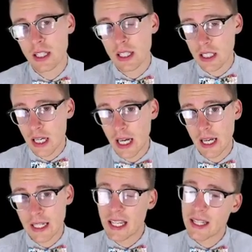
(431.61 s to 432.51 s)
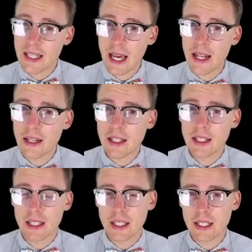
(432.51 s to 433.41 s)
line, and that
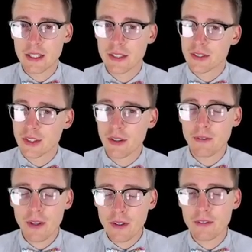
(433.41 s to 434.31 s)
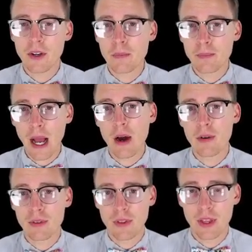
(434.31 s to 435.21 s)
is a very, very
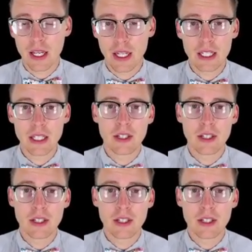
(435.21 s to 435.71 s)
powerful thing